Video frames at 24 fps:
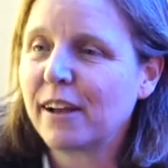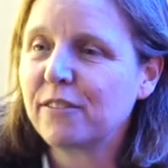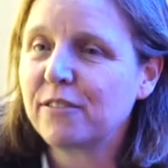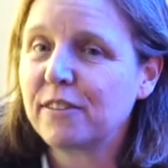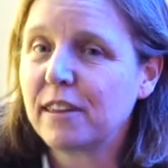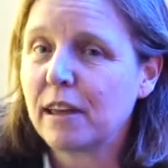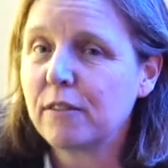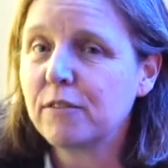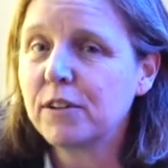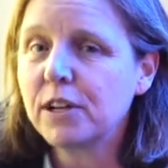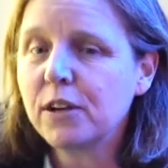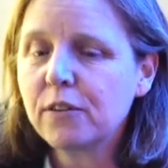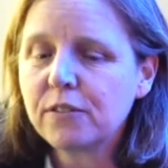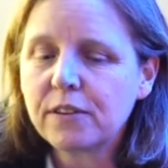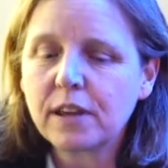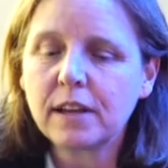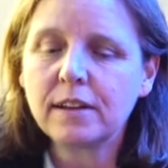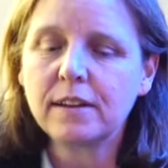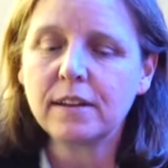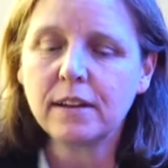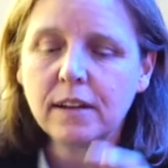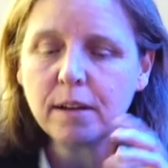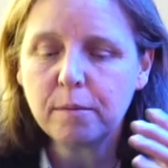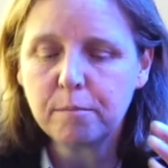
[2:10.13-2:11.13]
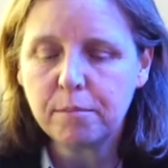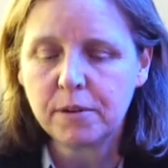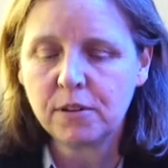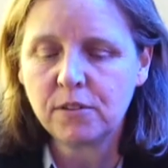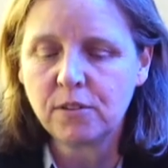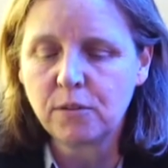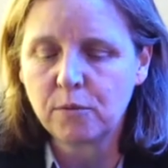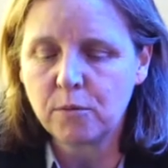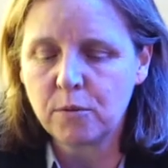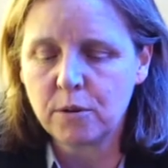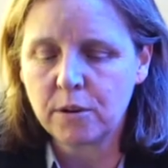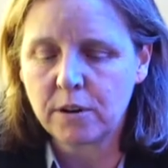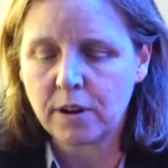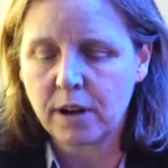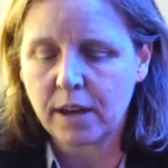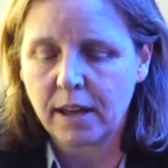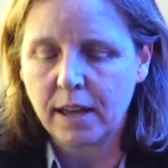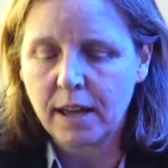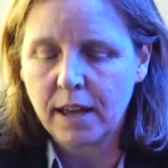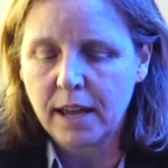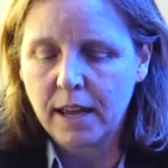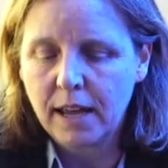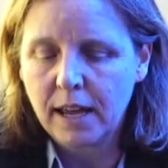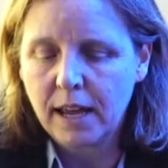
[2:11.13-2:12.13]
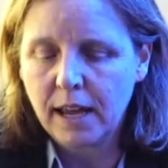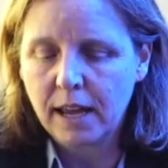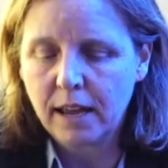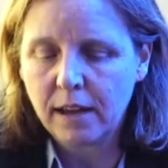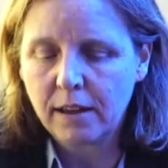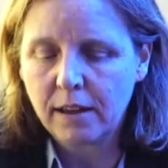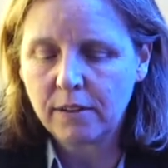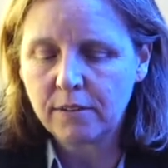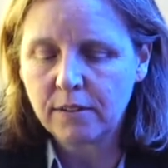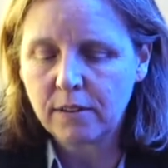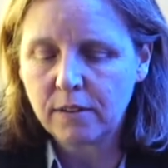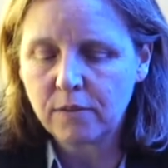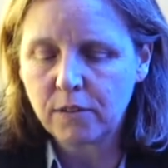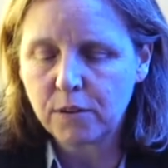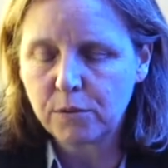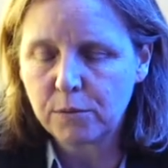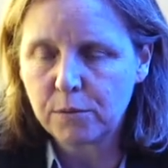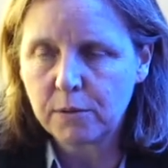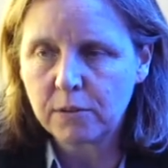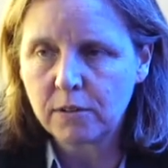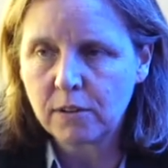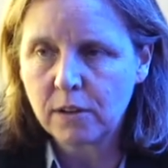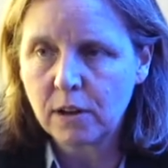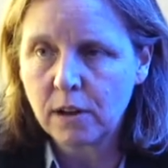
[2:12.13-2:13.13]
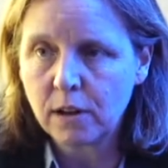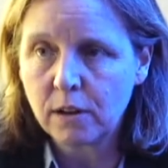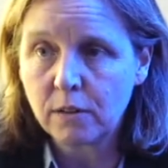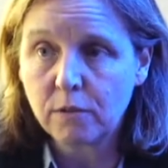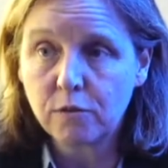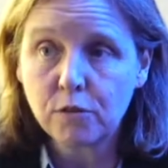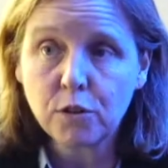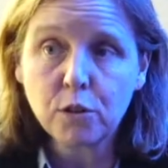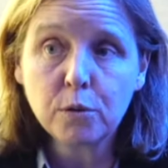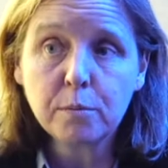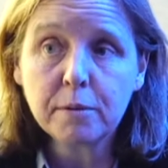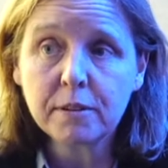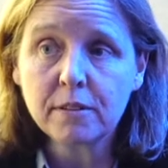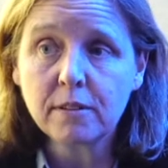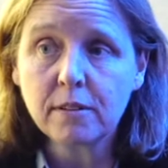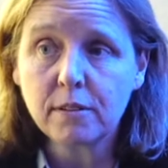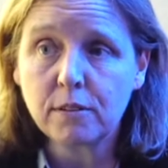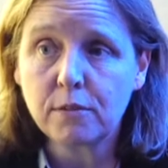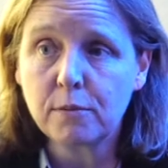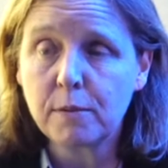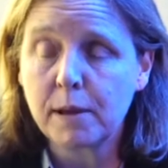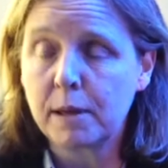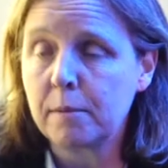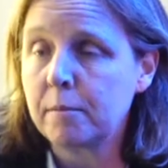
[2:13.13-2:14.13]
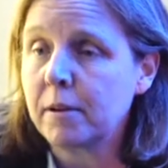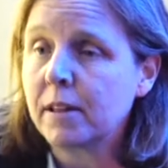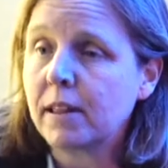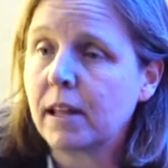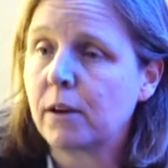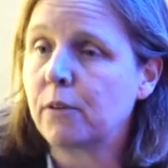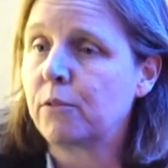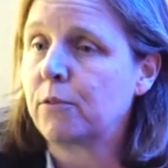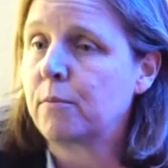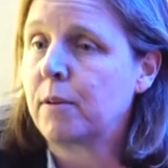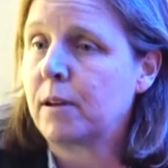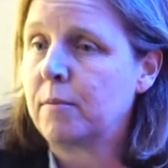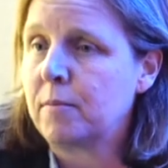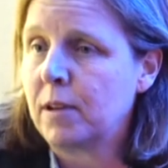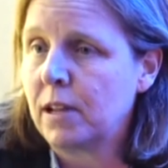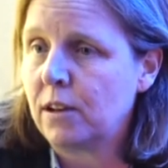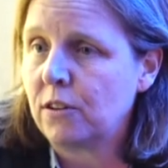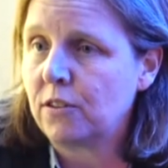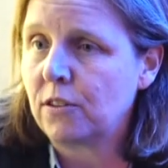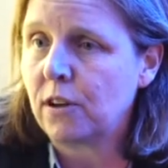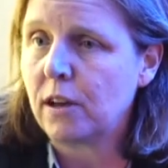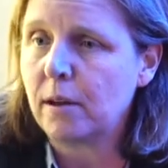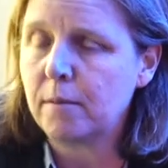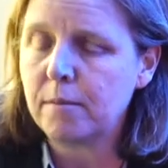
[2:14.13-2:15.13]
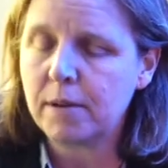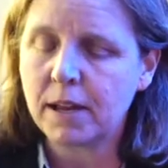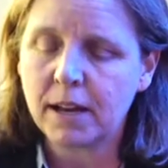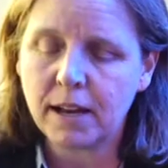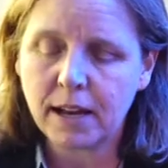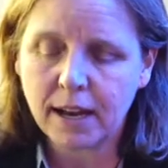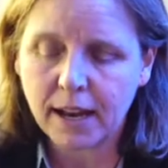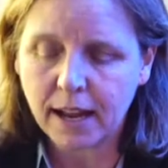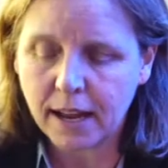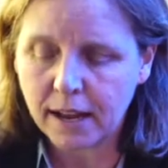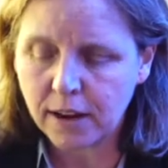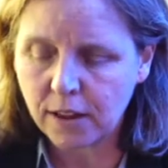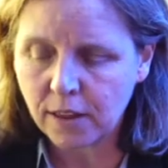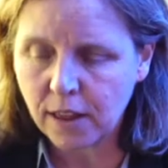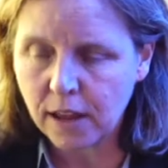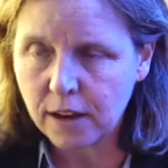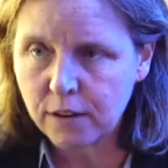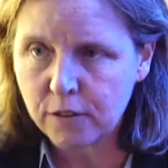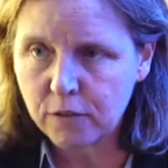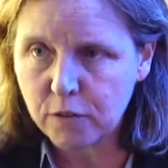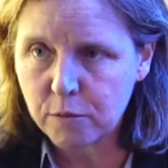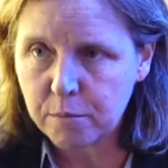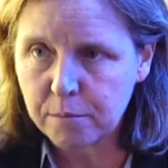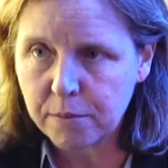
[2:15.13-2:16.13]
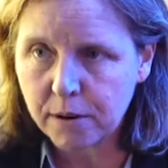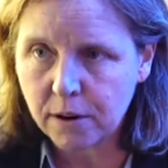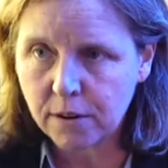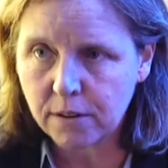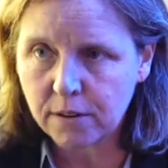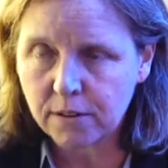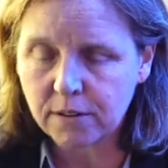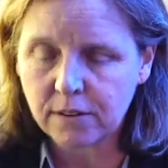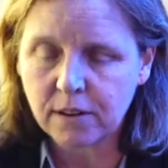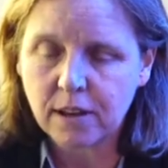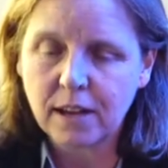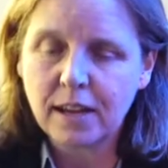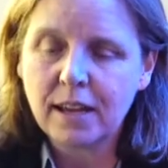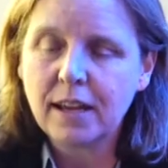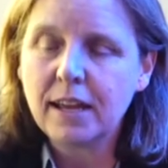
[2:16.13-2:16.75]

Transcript: 11. seven years. I did a bunch of work as the vice president of new business development. That was my main job, and it had a lot of parts.